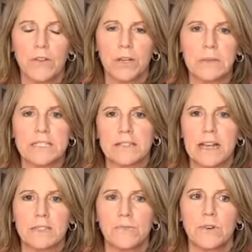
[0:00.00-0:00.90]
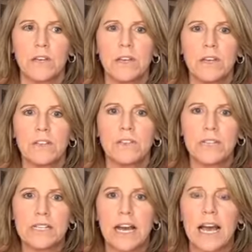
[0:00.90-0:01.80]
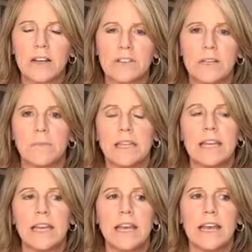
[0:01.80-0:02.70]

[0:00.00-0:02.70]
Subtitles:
if you're going to be successful, you need to hire somebody.